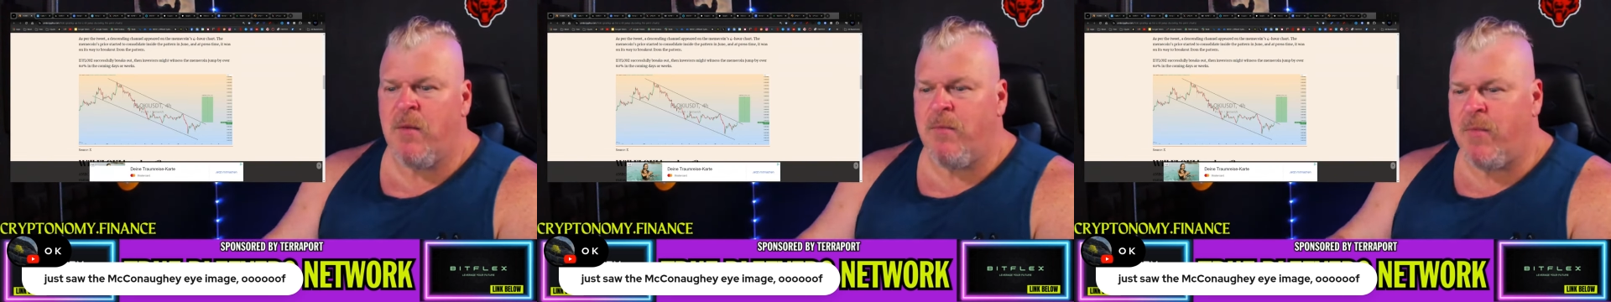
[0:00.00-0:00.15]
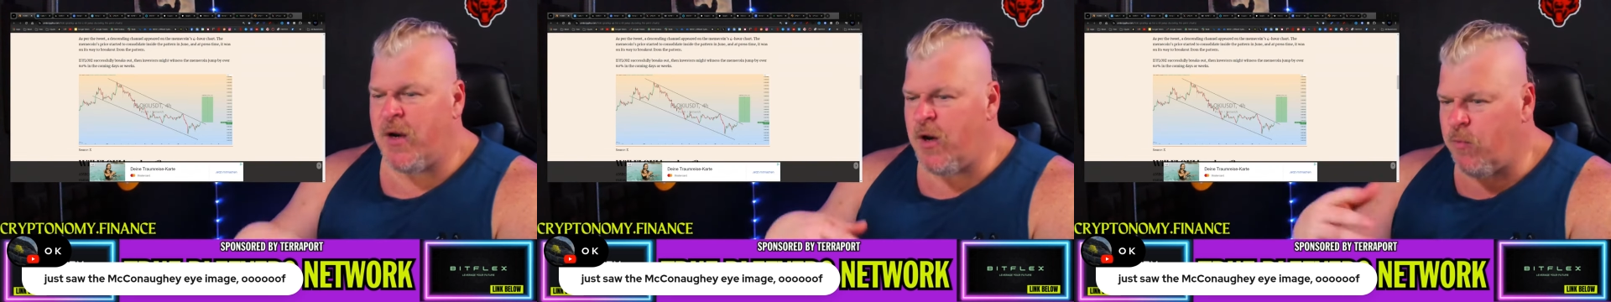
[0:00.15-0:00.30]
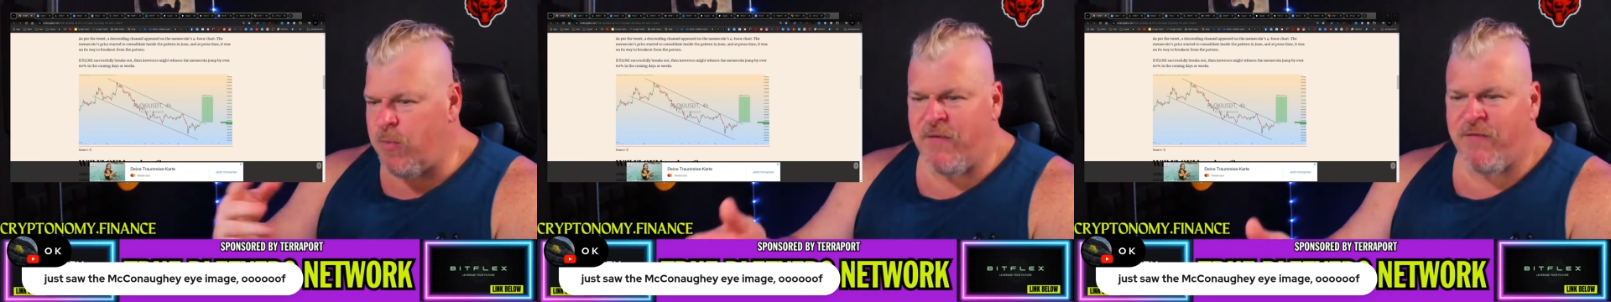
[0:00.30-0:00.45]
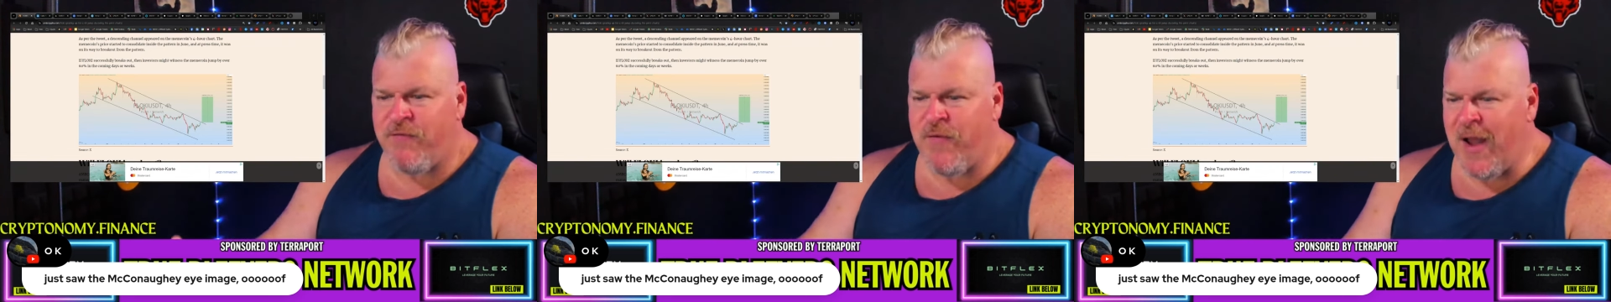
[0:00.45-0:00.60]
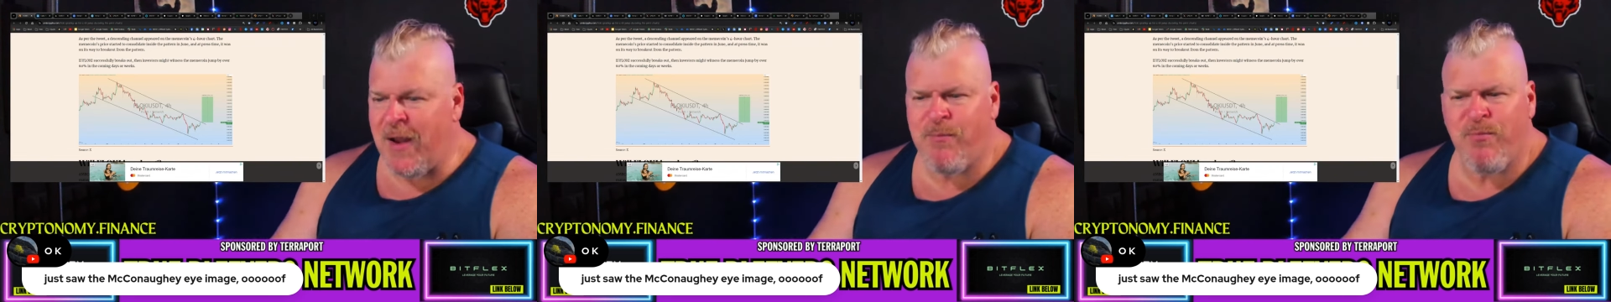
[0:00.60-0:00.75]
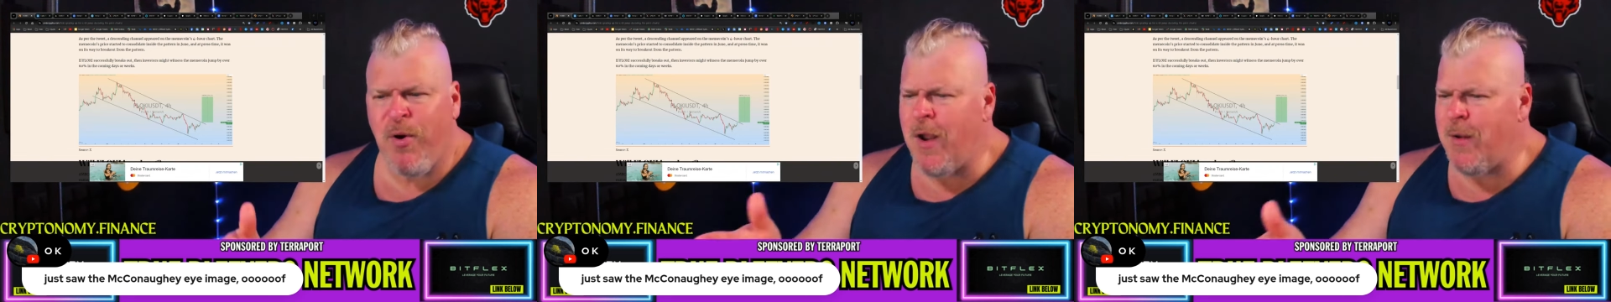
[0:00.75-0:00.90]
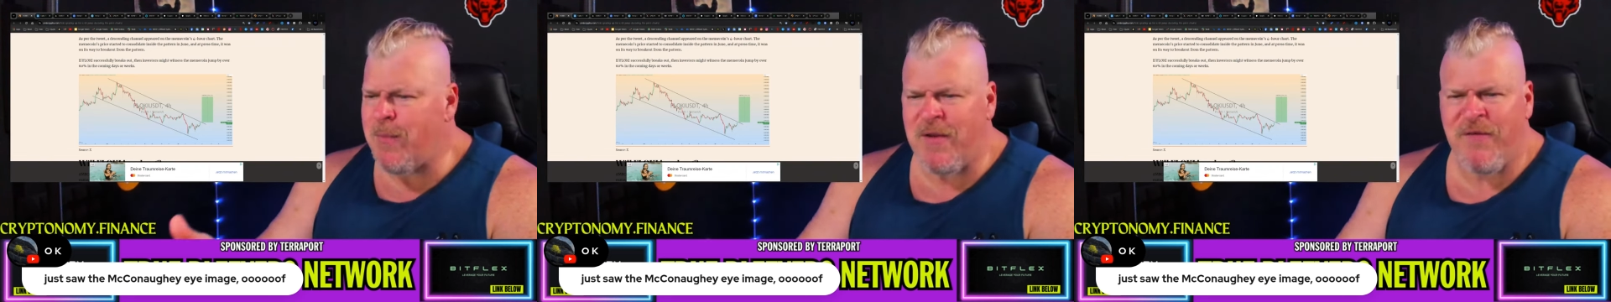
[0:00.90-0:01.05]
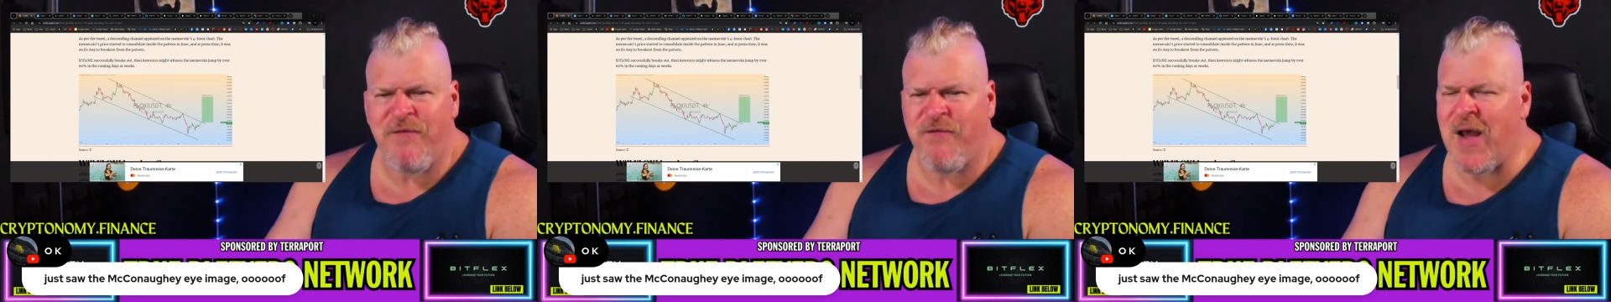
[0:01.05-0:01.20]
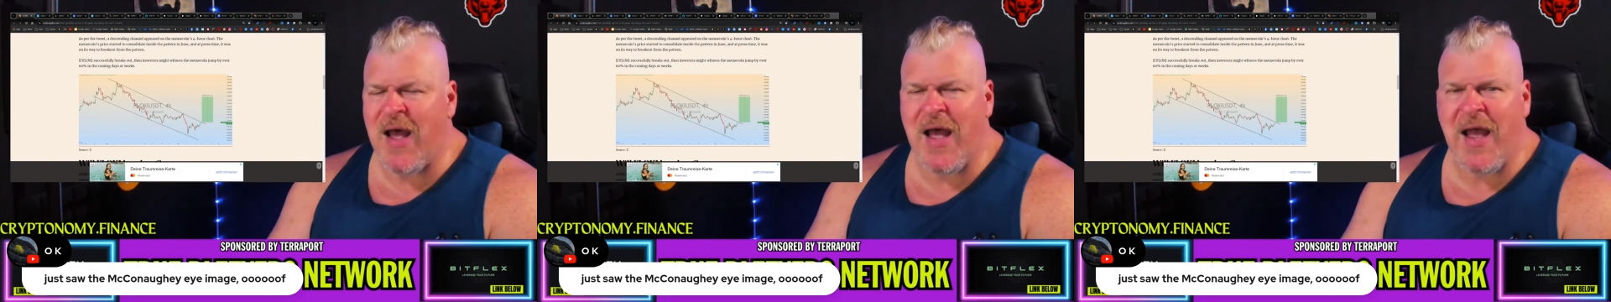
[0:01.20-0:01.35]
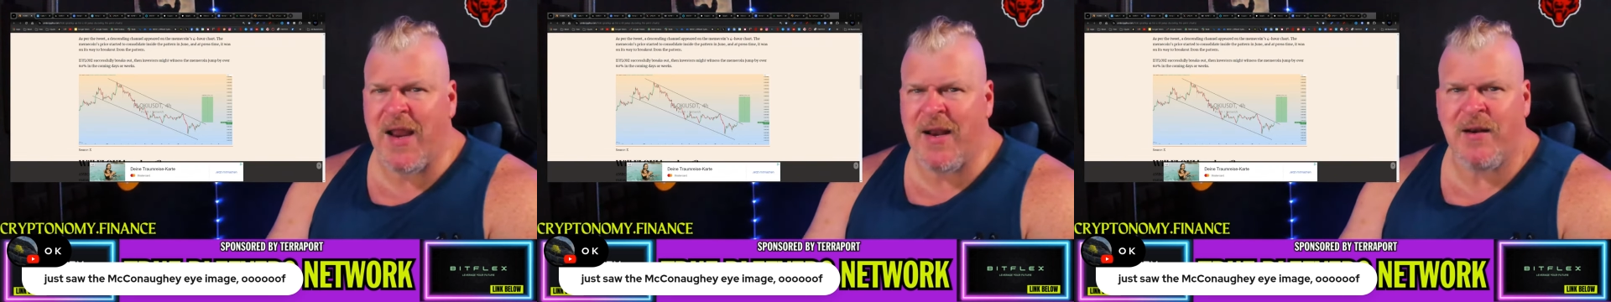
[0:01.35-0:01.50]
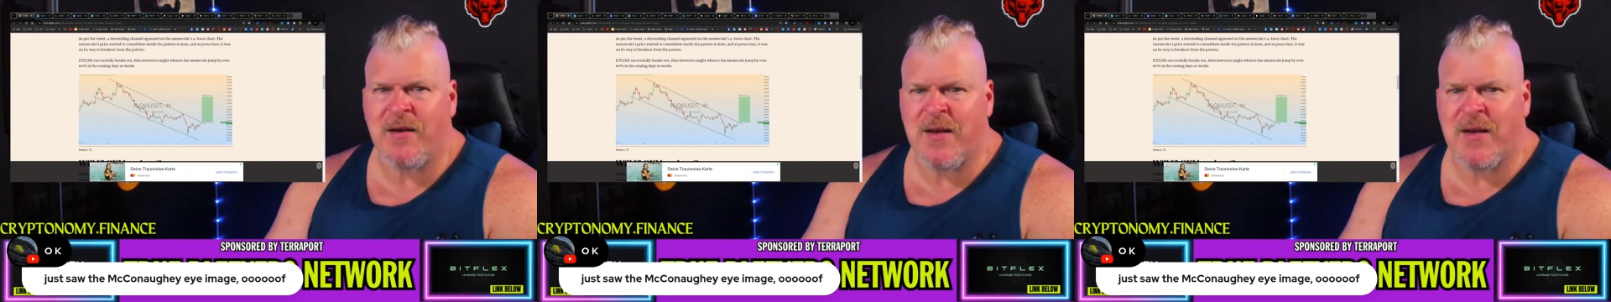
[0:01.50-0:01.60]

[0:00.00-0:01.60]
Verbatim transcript: but it'll be fine, probably be fine